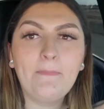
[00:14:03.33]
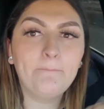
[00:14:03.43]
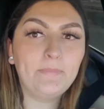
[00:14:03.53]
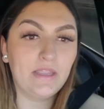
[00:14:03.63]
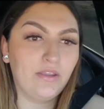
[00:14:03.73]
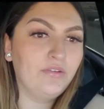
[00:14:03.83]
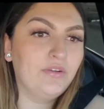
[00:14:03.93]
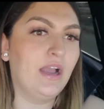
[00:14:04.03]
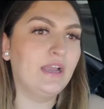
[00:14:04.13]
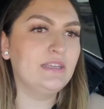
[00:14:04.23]
But yeah you
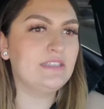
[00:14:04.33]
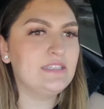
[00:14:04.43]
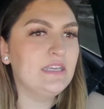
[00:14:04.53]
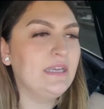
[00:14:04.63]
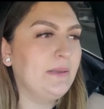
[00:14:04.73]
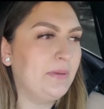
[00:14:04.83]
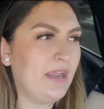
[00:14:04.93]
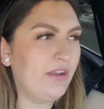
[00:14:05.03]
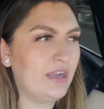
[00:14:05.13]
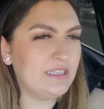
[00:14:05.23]
guys,
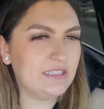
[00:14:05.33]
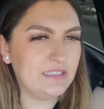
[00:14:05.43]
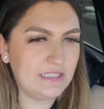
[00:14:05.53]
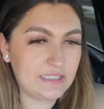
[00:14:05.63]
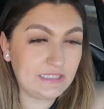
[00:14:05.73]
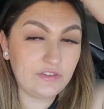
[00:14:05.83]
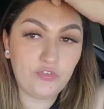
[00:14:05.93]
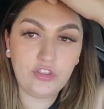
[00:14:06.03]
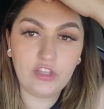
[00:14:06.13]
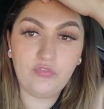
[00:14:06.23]
this is it
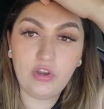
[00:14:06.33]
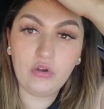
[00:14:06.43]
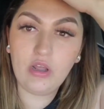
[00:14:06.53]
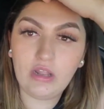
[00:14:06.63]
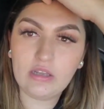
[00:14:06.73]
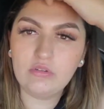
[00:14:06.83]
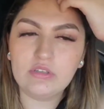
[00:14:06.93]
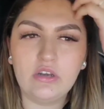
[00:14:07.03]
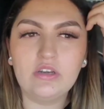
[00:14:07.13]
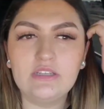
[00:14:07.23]
for this video. Ojalá que les
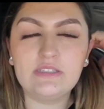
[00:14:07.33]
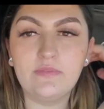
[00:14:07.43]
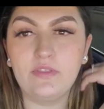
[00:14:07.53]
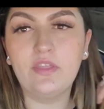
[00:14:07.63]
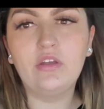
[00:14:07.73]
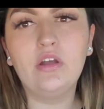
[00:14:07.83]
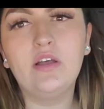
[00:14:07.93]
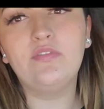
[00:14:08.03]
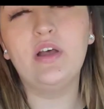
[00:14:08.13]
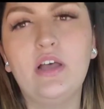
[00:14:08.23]
gustara este video
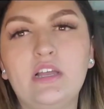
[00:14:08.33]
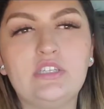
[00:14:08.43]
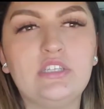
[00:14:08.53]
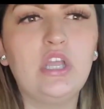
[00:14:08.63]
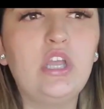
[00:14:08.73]
of us